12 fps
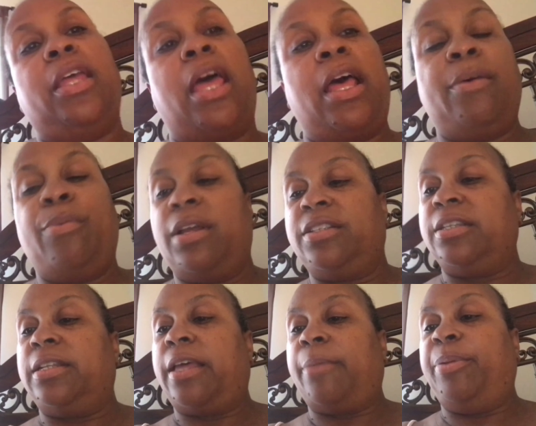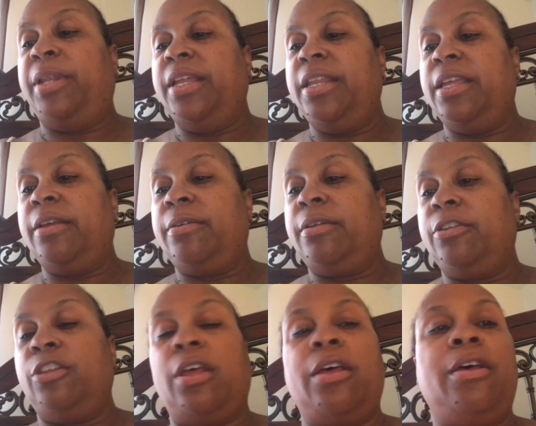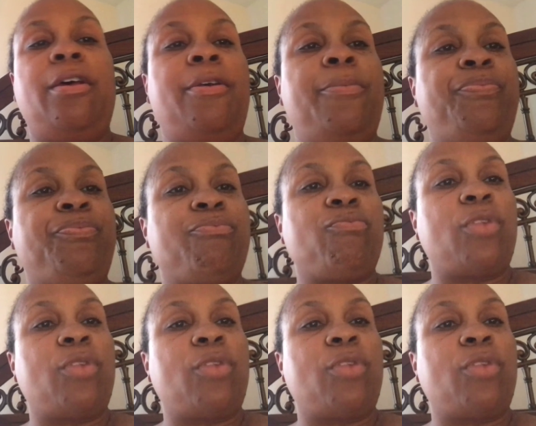I watch a lot, plenty of um,